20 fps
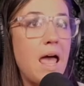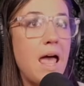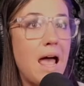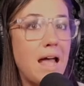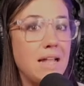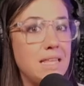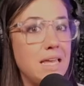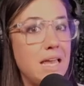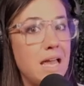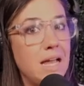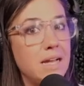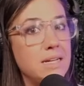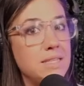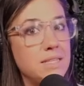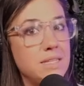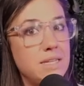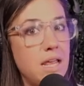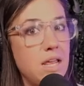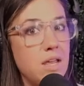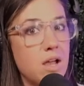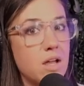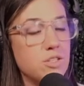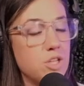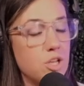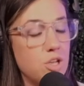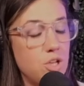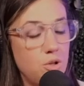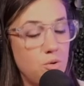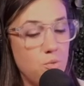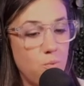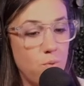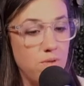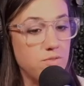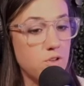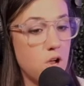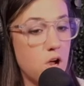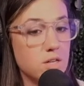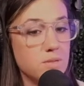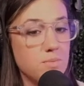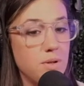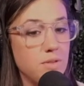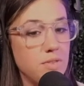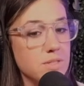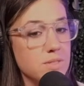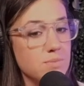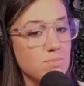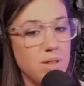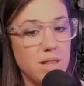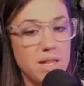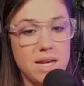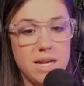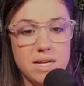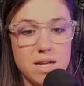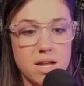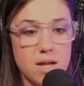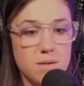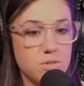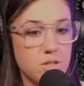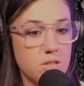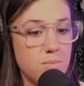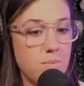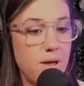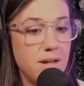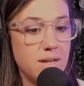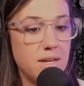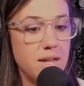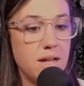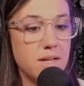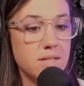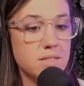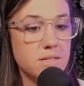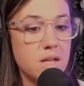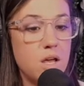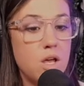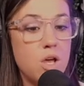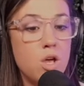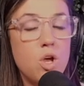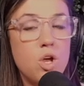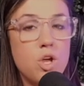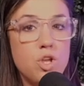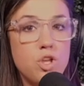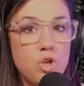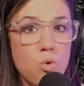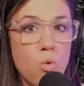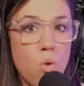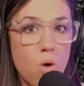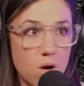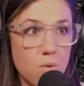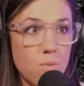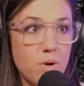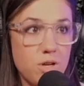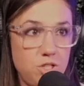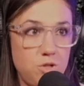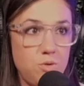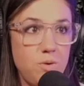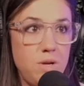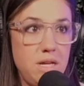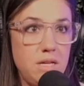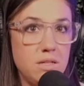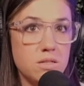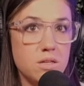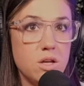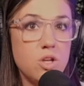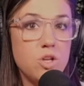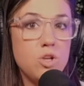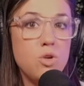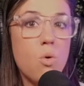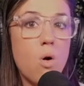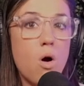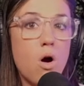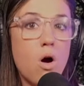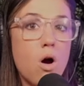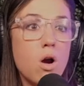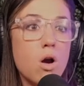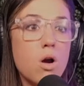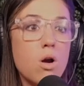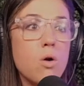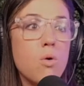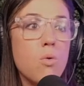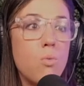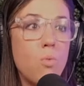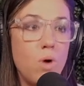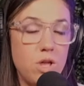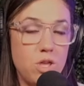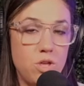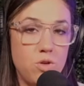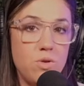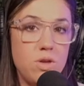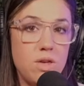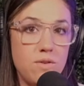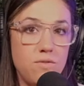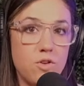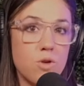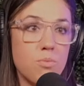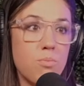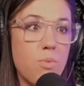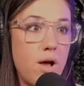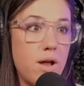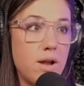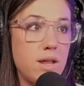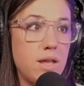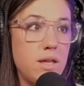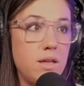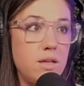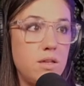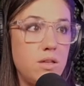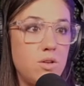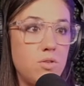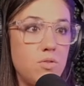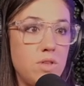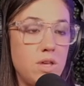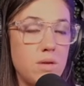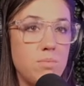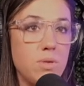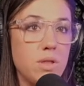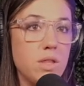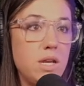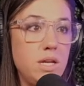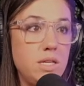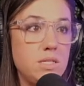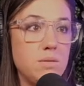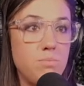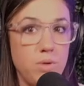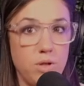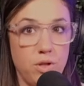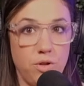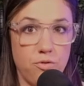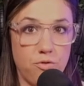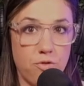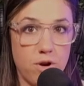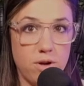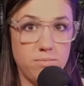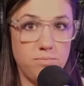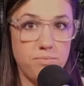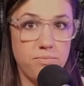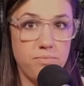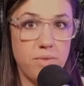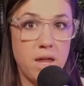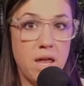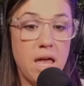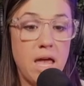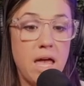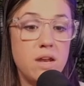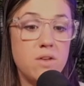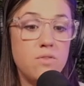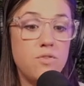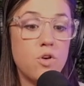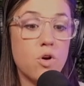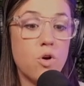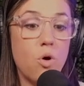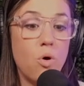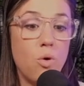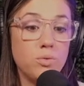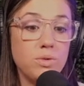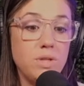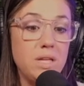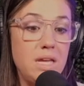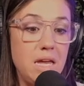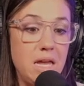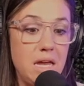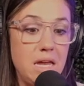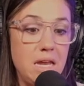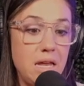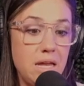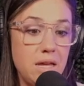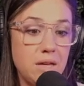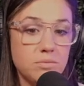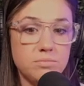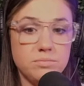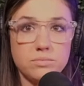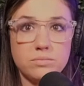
at the end of the day, guys, we've talked about this plenty of times on the podcast. You are what you eat. You are what you give your body, you know, the ability to build from. And if you're only eating